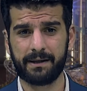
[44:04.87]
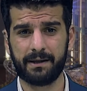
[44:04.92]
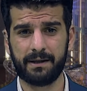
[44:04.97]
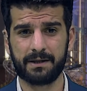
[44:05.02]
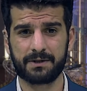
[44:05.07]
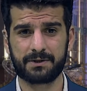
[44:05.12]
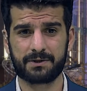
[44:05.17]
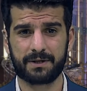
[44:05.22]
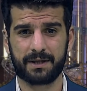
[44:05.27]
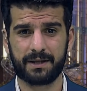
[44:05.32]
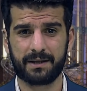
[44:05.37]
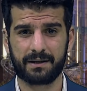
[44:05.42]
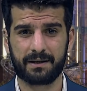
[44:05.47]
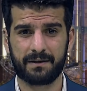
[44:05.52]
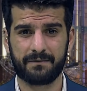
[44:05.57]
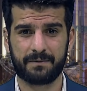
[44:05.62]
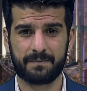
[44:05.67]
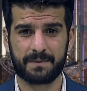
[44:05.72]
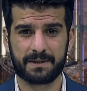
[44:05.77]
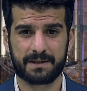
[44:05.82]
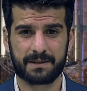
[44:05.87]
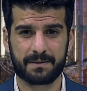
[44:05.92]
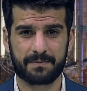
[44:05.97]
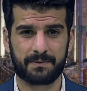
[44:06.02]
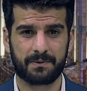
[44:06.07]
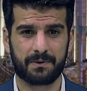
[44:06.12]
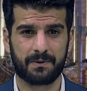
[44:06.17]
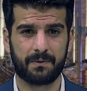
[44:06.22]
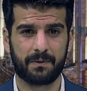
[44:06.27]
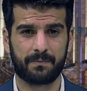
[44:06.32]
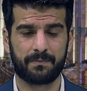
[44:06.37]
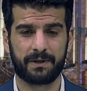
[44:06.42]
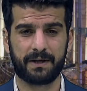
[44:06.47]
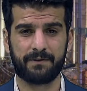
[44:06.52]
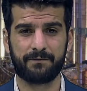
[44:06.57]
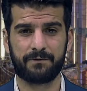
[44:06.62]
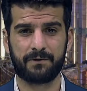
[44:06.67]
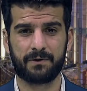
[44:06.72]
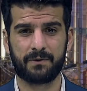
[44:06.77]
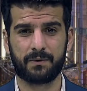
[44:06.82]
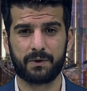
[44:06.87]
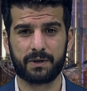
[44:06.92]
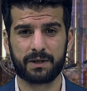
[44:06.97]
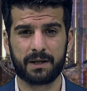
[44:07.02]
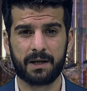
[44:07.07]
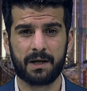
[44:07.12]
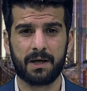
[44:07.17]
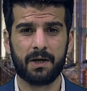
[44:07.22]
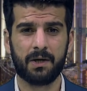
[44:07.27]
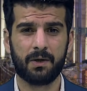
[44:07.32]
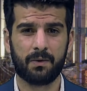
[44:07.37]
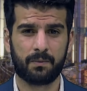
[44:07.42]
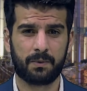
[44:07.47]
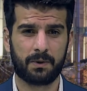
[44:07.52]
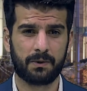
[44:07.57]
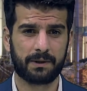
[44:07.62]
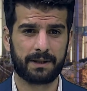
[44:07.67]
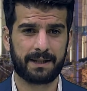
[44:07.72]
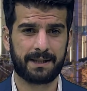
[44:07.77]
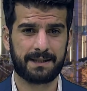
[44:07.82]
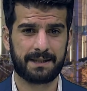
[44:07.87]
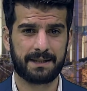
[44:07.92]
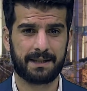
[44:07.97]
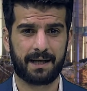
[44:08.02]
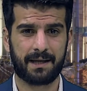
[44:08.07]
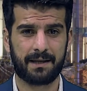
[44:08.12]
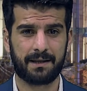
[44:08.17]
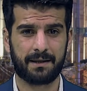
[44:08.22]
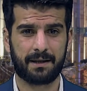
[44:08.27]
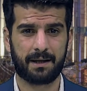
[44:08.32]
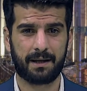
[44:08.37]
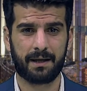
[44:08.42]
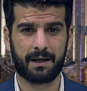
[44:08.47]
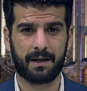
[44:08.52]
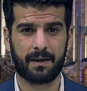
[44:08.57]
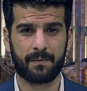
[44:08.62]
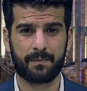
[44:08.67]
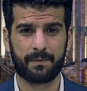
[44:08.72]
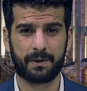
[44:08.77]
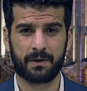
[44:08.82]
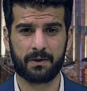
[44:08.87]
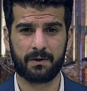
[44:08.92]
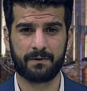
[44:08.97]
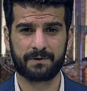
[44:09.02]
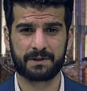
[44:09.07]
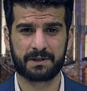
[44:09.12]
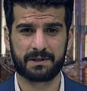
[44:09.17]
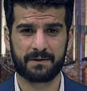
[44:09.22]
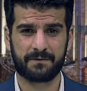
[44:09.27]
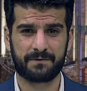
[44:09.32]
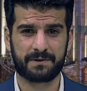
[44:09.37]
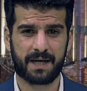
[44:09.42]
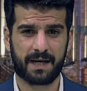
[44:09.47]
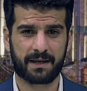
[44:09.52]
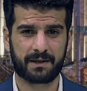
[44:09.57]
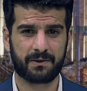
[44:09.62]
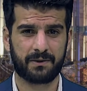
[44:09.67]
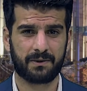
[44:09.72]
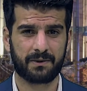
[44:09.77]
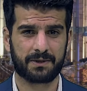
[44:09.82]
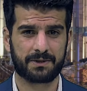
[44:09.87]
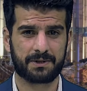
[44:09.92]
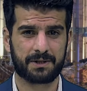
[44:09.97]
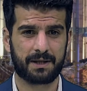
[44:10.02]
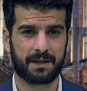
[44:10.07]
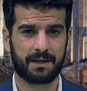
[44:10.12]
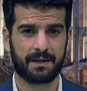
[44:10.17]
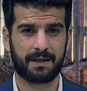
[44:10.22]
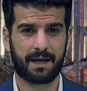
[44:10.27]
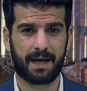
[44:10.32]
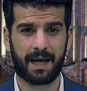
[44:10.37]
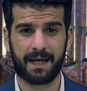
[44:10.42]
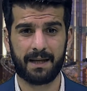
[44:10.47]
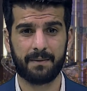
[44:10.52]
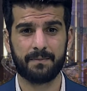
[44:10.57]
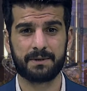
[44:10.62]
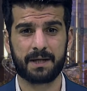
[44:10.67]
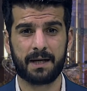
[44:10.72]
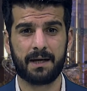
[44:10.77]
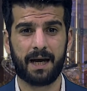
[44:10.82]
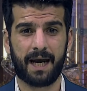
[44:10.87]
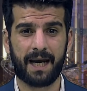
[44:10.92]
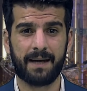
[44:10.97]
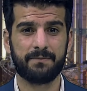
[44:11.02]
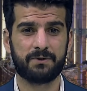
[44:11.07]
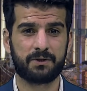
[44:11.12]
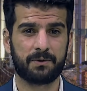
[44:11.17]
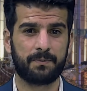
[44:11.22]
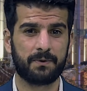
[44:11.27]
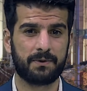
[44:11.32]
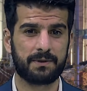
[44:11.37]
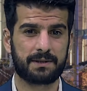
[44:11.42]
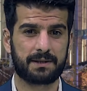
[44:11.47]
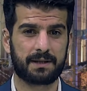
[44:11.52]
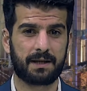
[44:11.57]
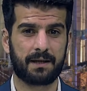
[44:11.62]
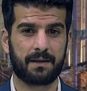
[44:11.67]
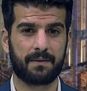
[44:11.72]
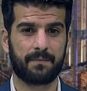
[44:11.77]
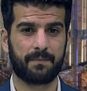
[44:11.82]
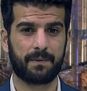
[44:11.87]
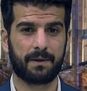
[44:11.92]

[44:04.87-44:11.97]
industry and government support will bring forward world-leading and innovative technology and aim to boost the